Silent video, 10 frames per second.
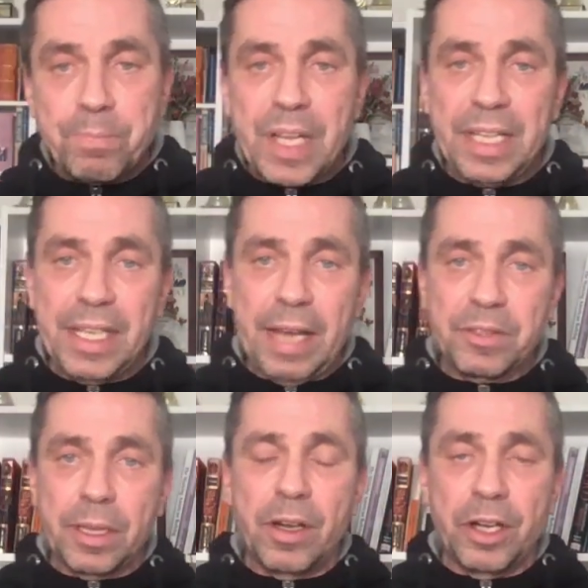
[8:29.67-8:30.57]
And you have
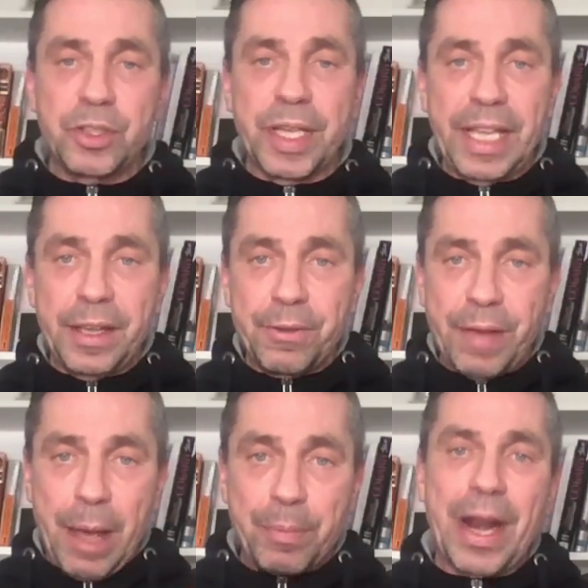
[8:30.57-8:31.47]
to learn to give
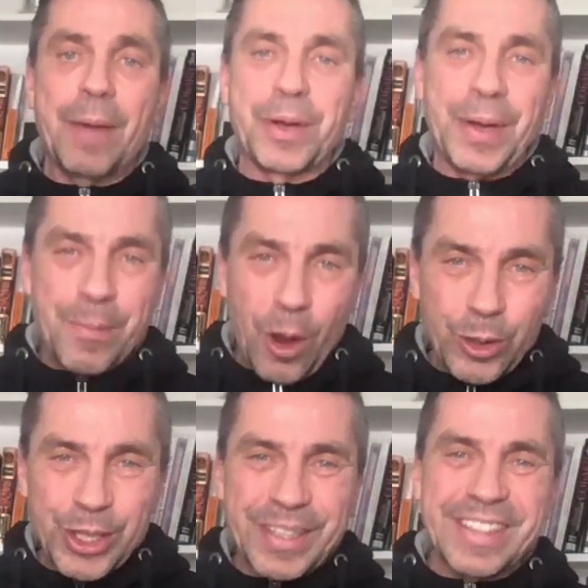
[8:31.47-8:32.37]
proper
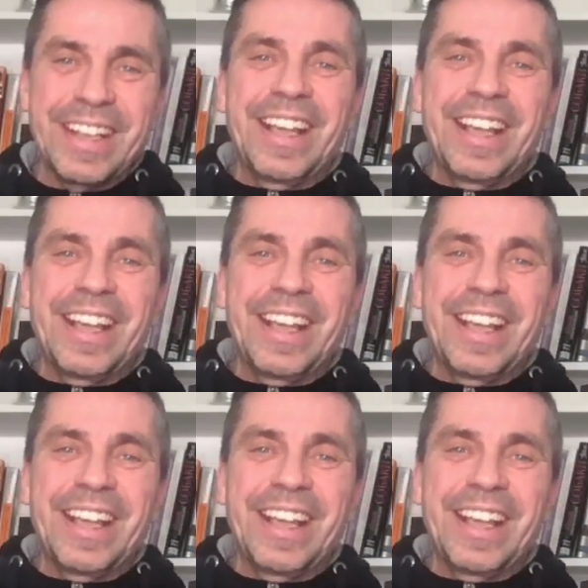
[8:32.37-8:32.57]
emotions.